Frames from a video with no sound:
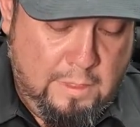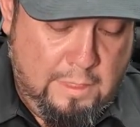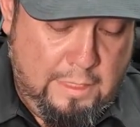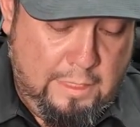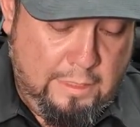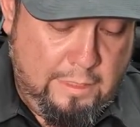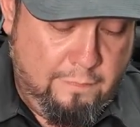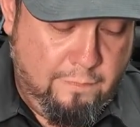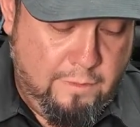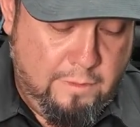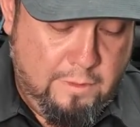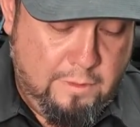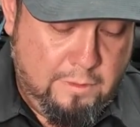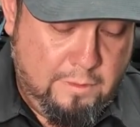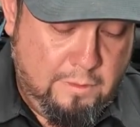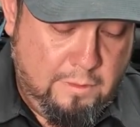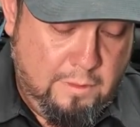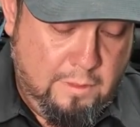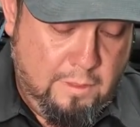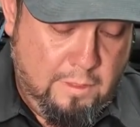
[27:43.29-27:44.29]
Now, given
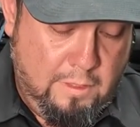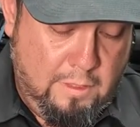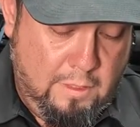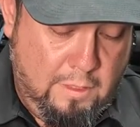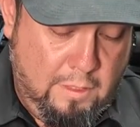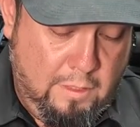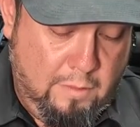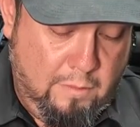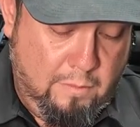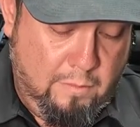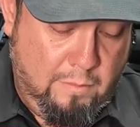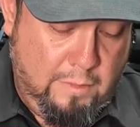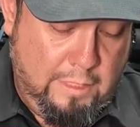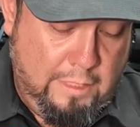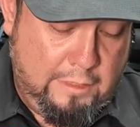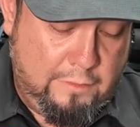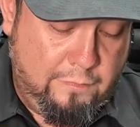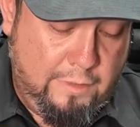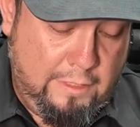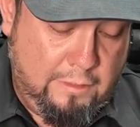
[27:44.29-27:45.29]
this
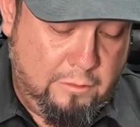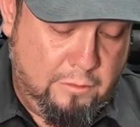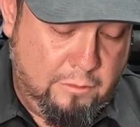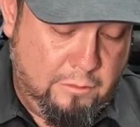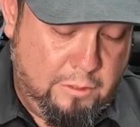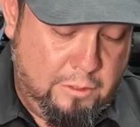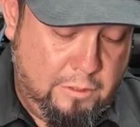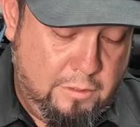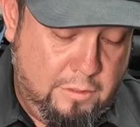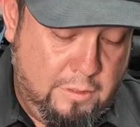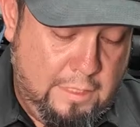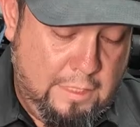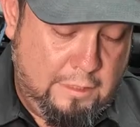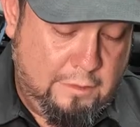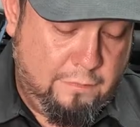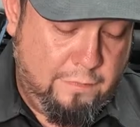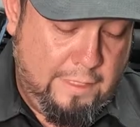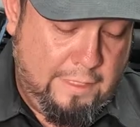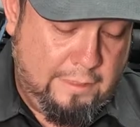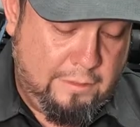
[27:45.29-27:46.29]
X Factor
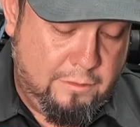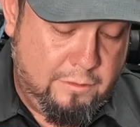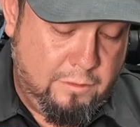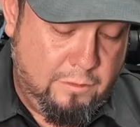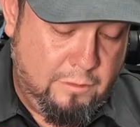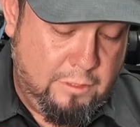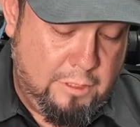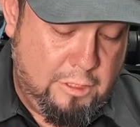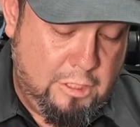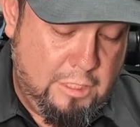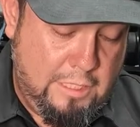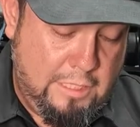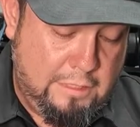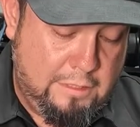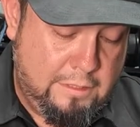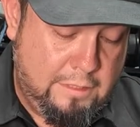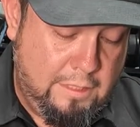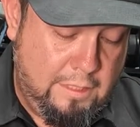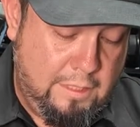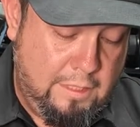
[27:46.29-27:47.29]

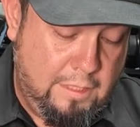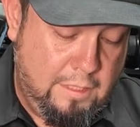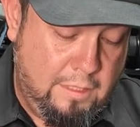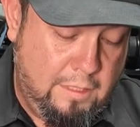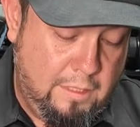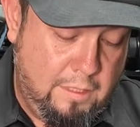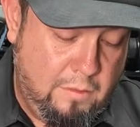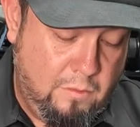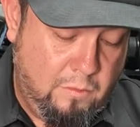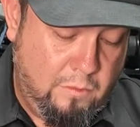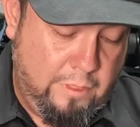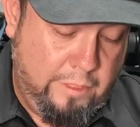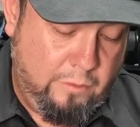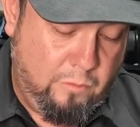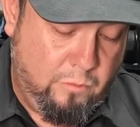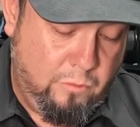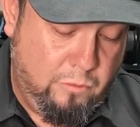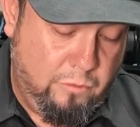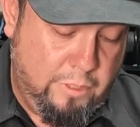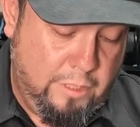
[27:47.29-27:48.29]
chassis, like
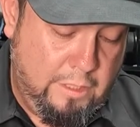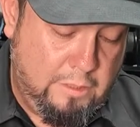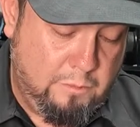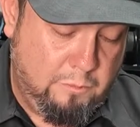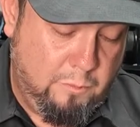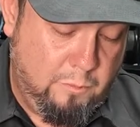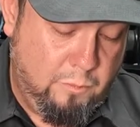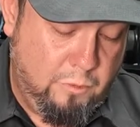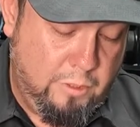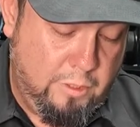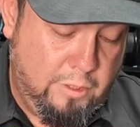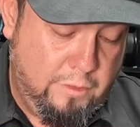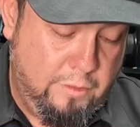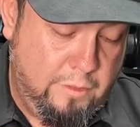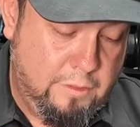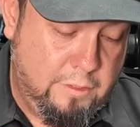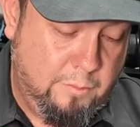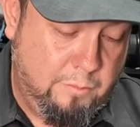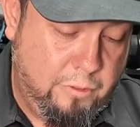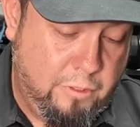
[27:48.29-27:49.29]
roll cage I'm putting on
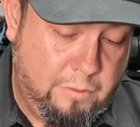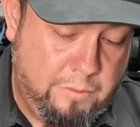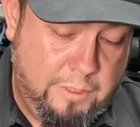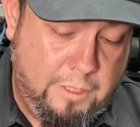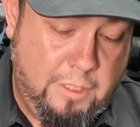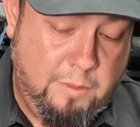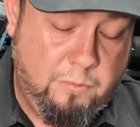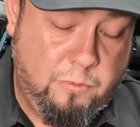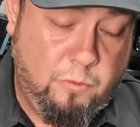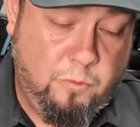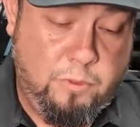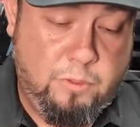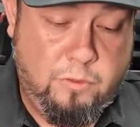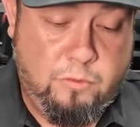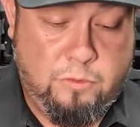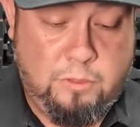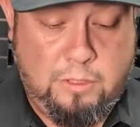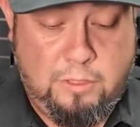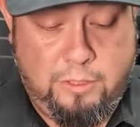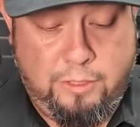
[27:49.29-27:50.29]
this, I'll probably keep the
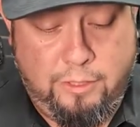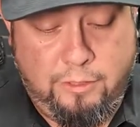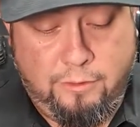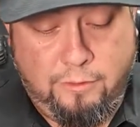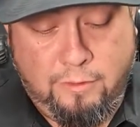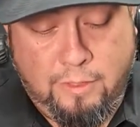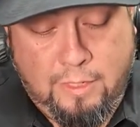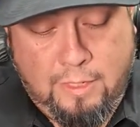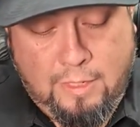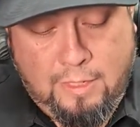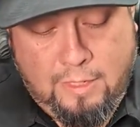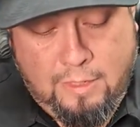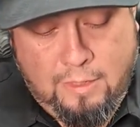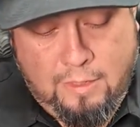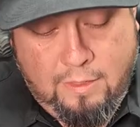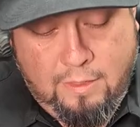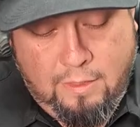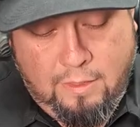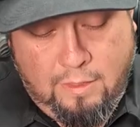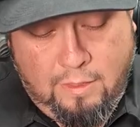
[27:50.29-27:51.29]
windows clear,
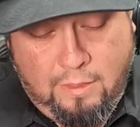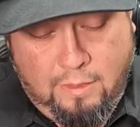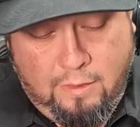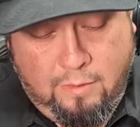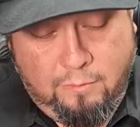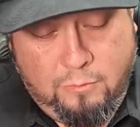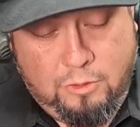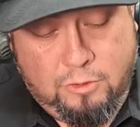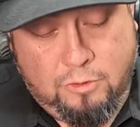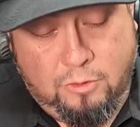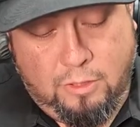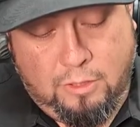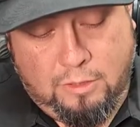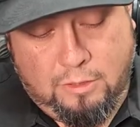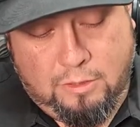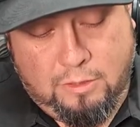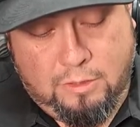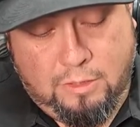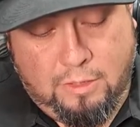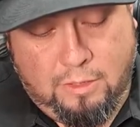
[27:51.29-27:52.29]
just so you can
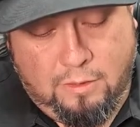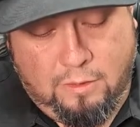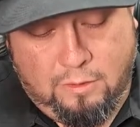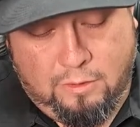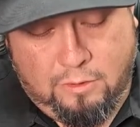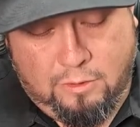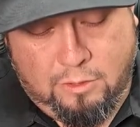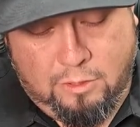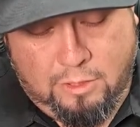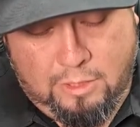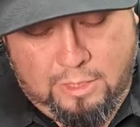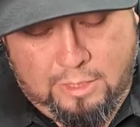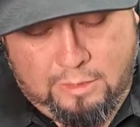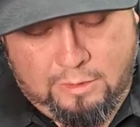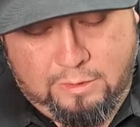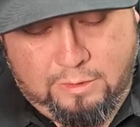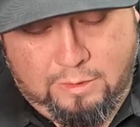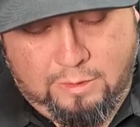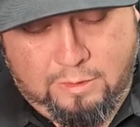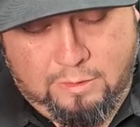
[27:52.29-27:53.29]
see the
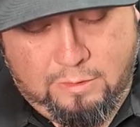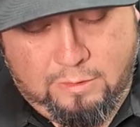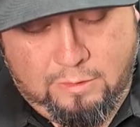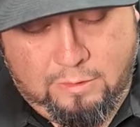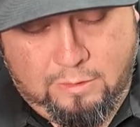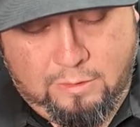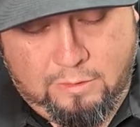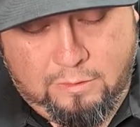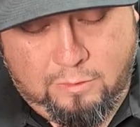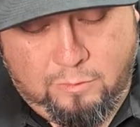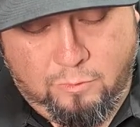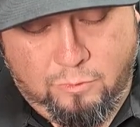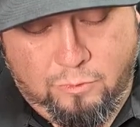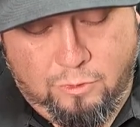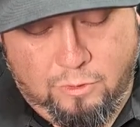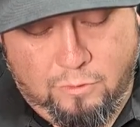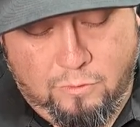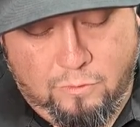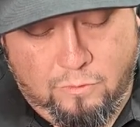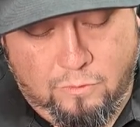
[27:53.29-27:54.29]
chassis, since it does look
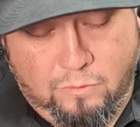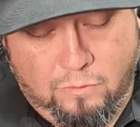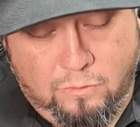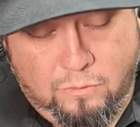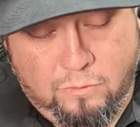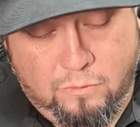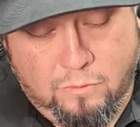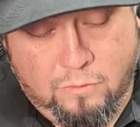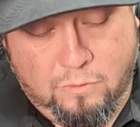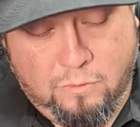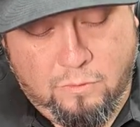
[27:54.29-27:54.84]
pretty cool.